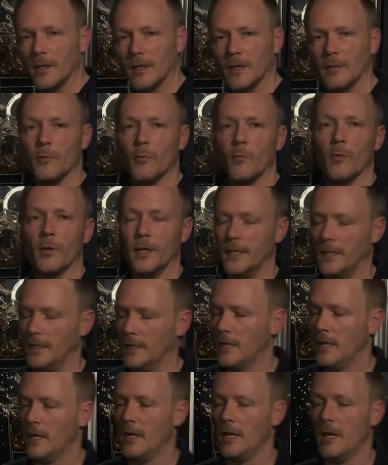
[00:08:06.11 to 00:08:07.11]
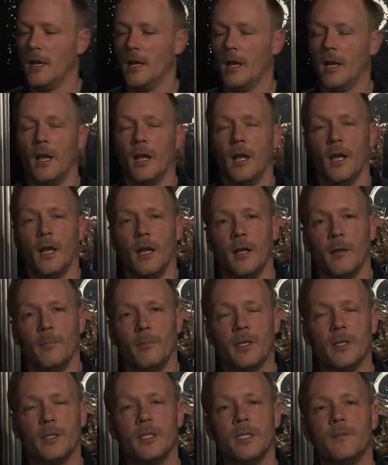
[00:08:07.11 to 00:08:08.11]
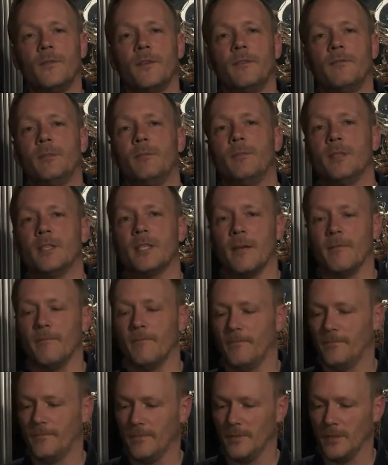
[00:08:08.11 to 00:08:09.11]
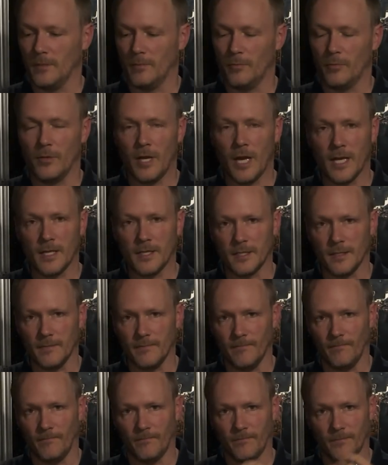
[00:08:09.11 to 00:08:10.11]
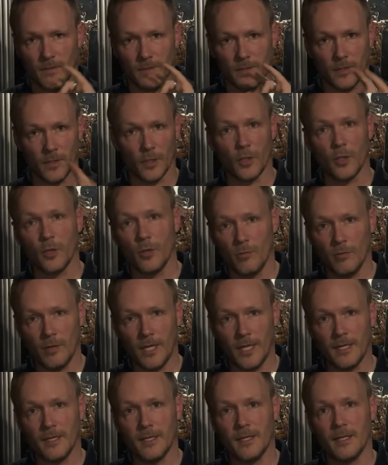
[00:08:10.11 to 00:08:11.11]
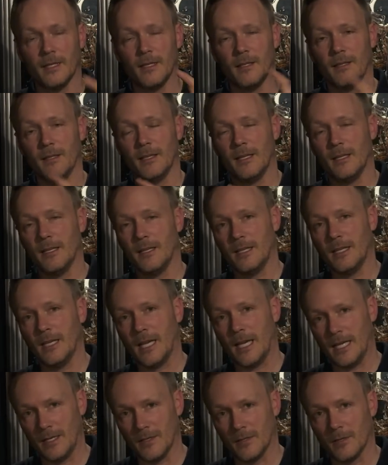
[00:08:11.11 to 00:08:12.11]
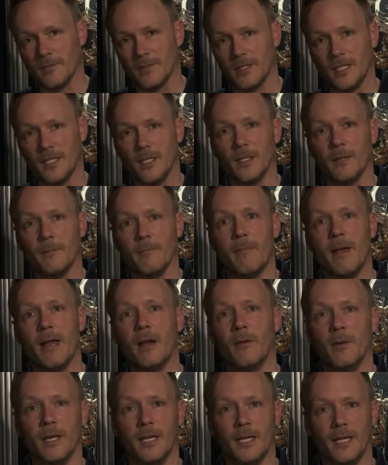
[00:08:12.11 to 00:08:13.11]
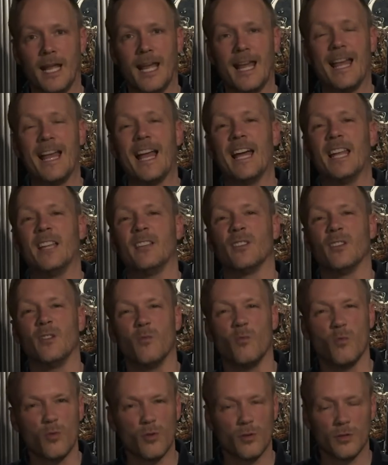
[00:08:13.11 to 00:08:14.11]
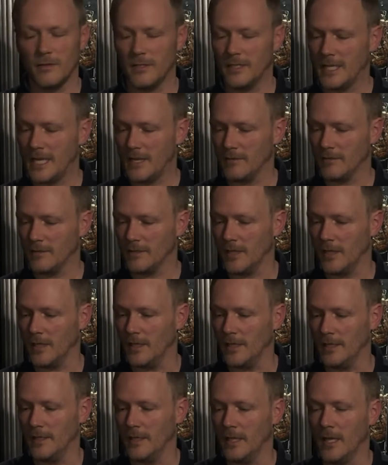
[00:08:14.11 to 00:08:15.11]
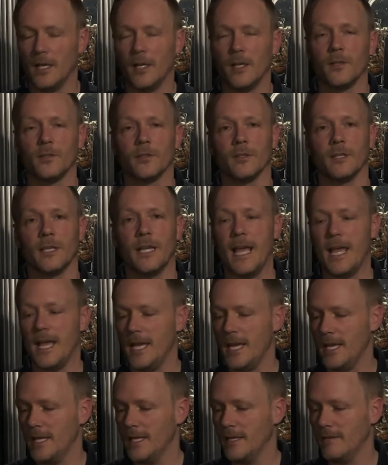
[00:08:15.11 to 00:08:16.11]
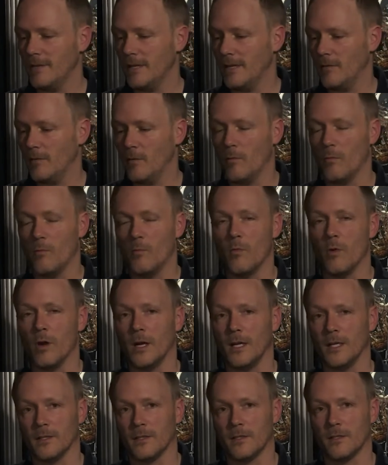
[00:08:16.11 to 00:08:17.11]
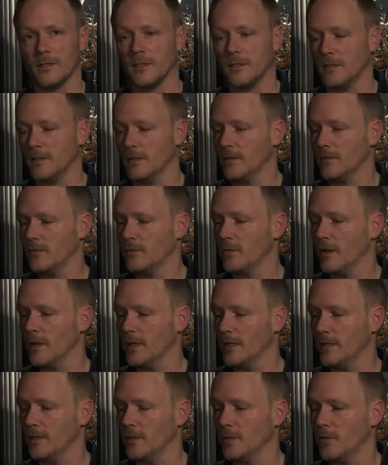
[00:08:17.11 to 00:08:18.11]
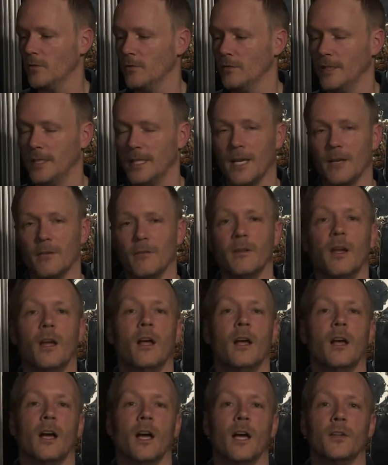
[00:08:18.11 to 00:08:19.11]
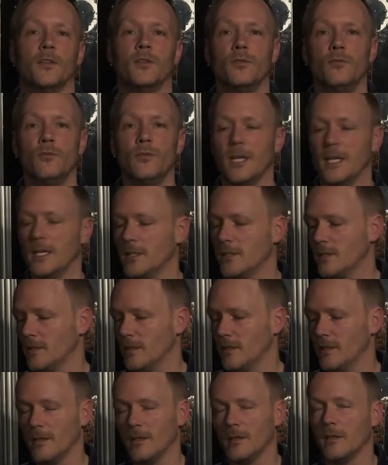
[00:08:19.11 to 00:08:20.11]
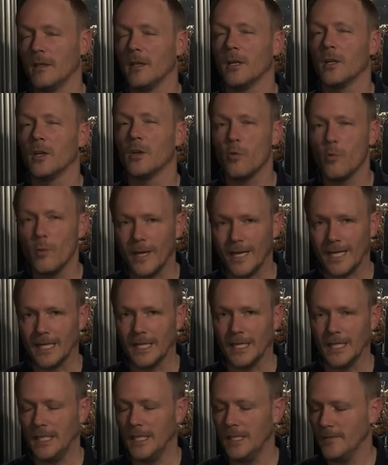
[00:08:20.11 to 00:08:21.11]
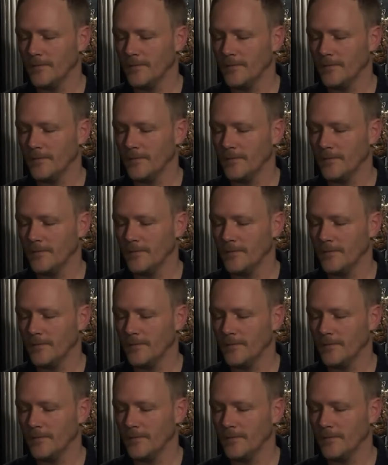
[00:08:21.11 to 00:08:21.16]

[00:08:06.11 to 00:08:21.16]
put one in. Because it's 50%, I put an ice in. It's going to cool it, and it's obviously going to mellow it, and it's going to water it down slightly. So I'm going to air it whilst trying to cool it down. I do this quickly